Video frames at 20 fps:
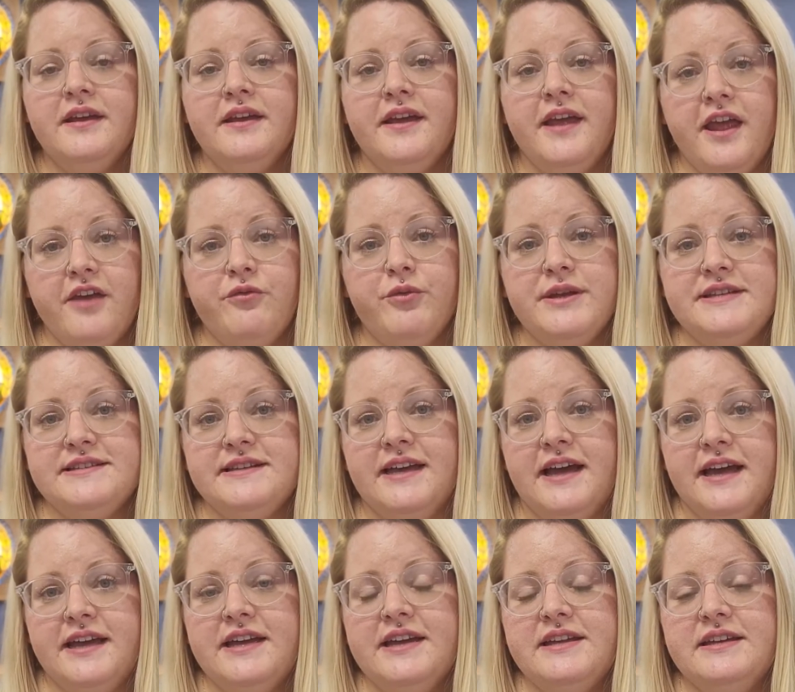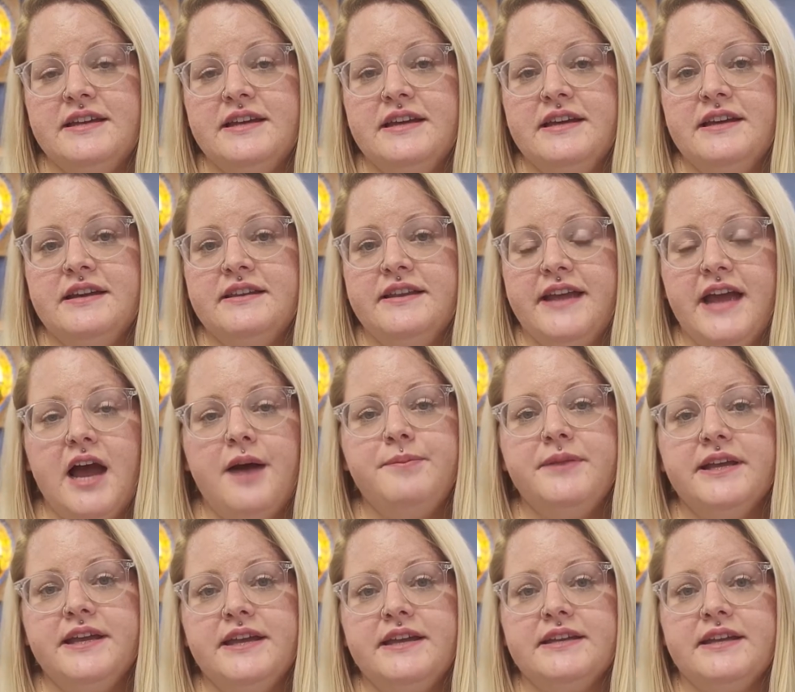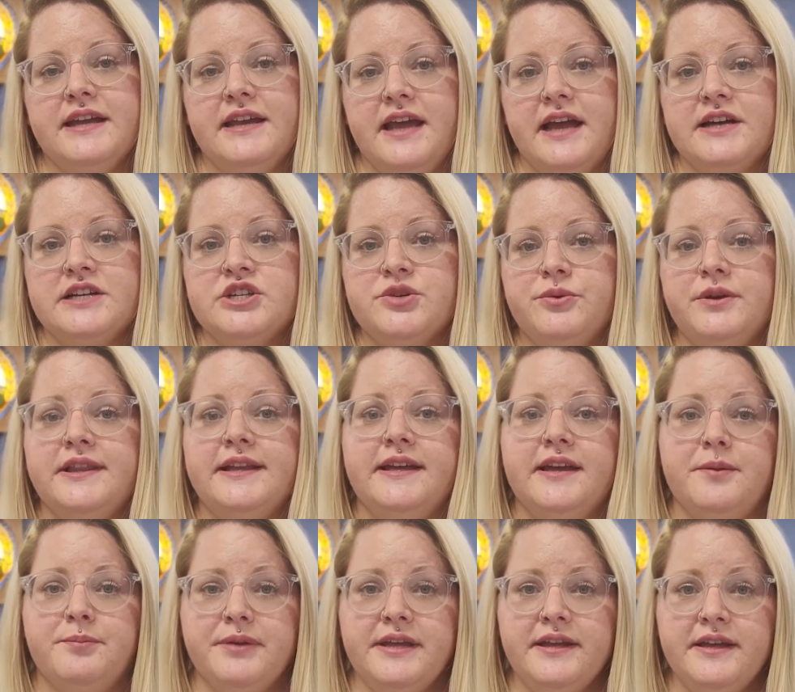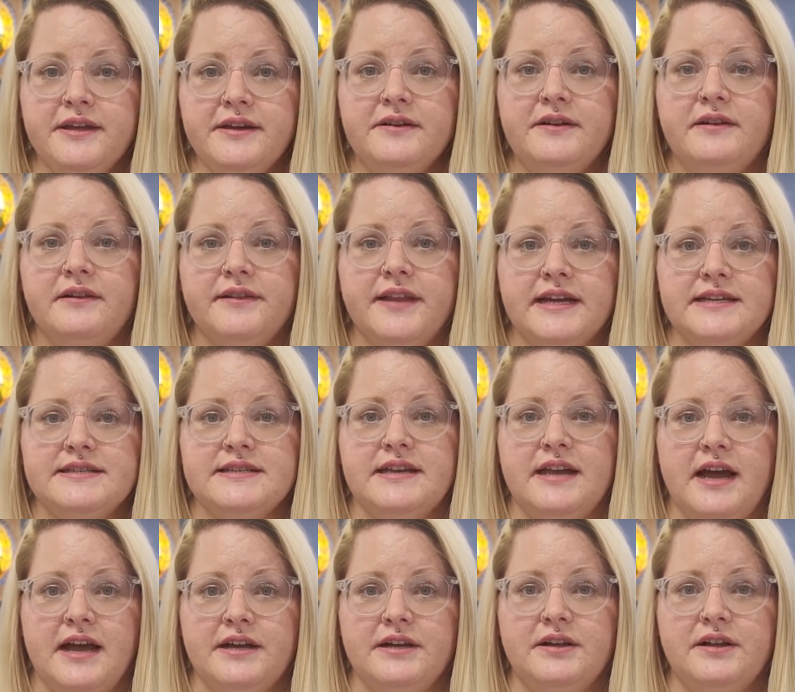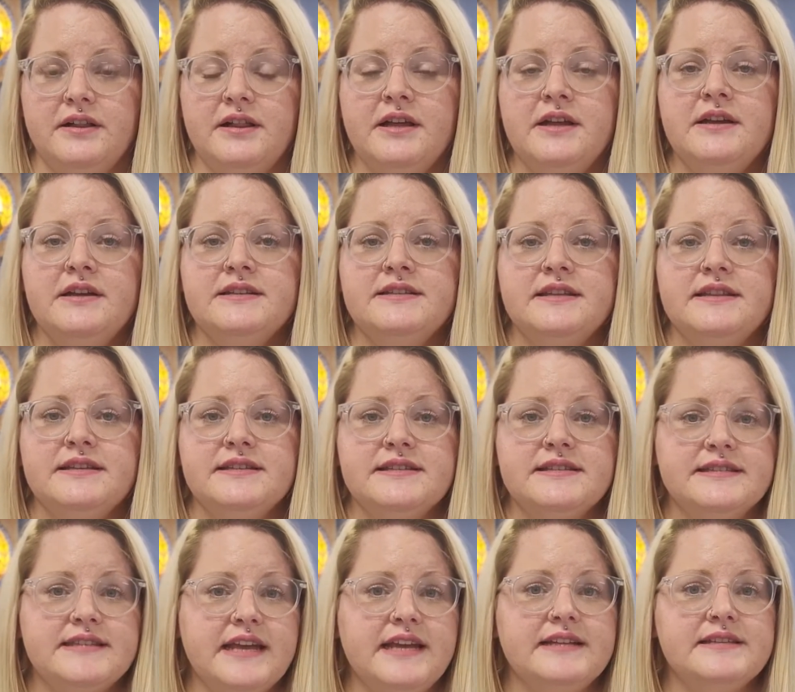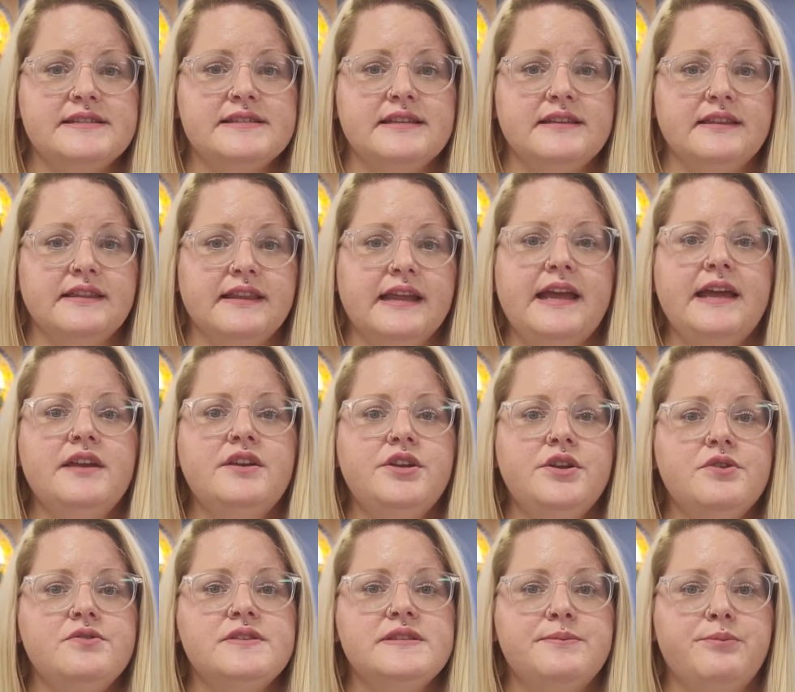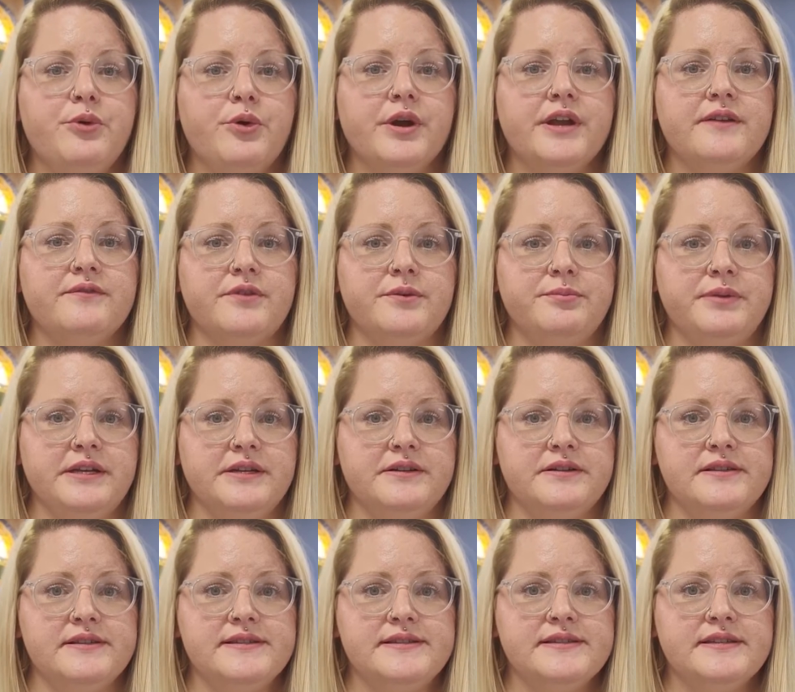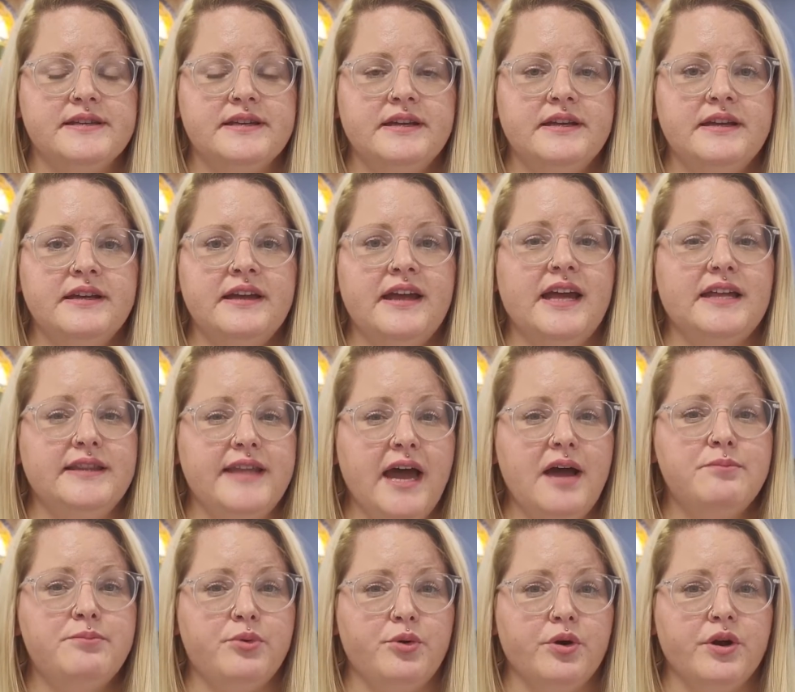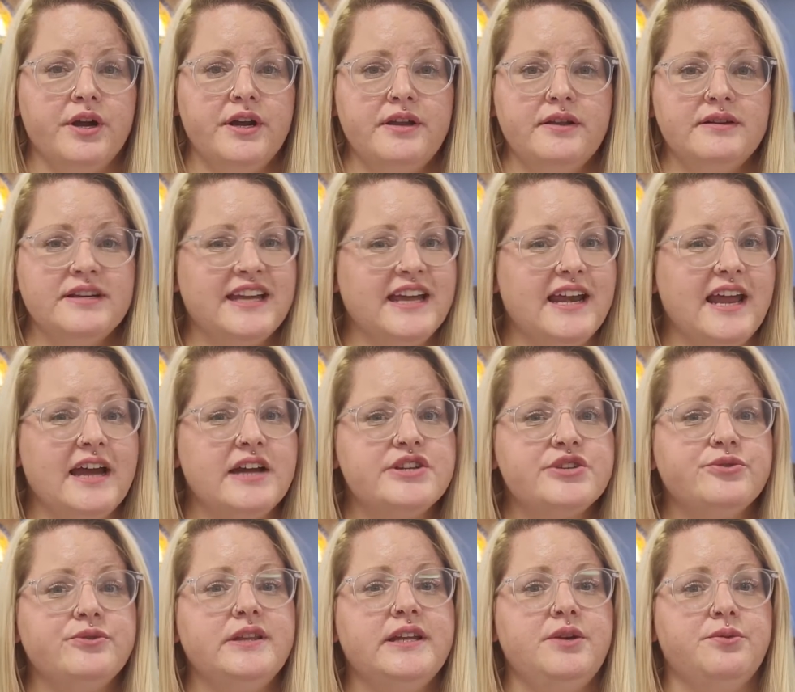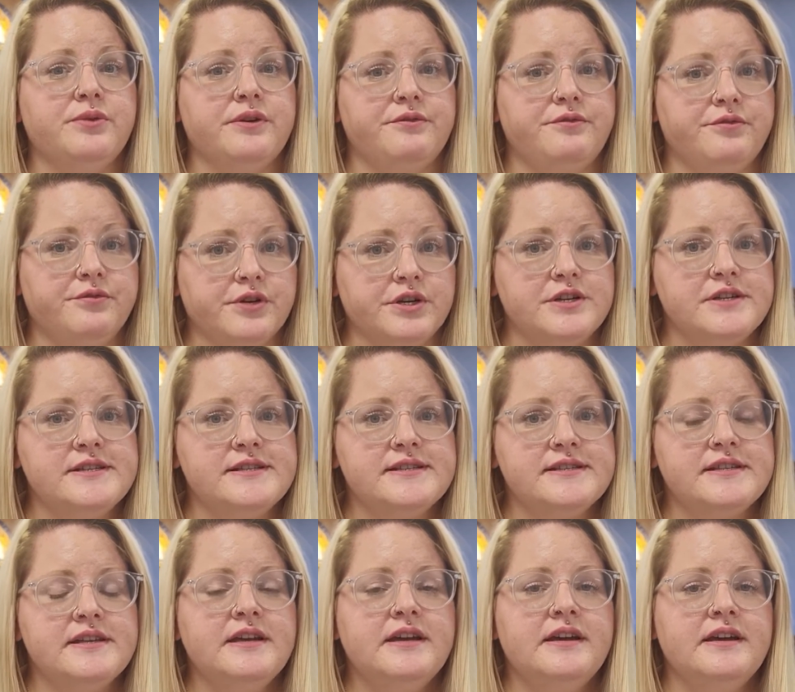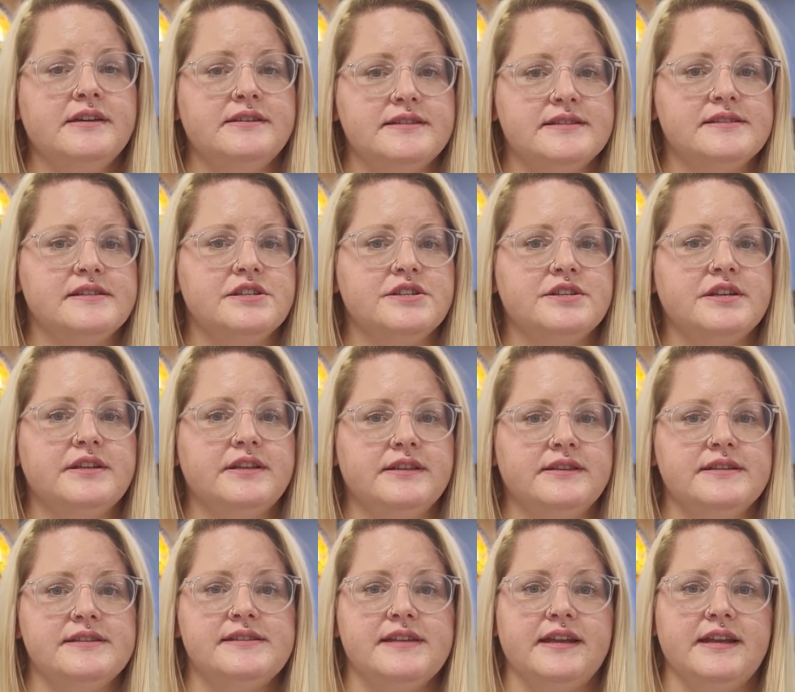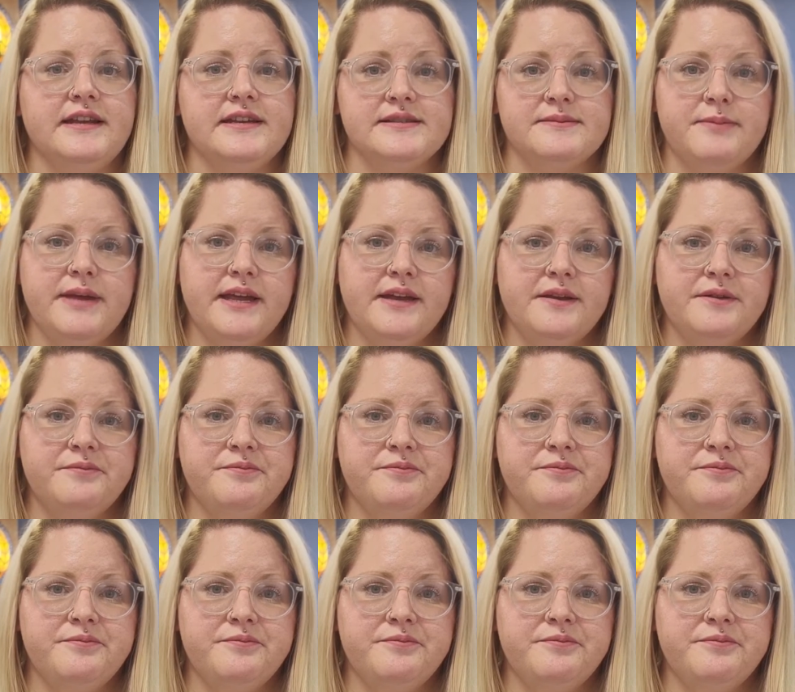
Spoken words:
If we deny it, the applicant can actually appeal that denial to the state's Land Use Board of Appeals, and that board can actually reverse a decision that the city has made.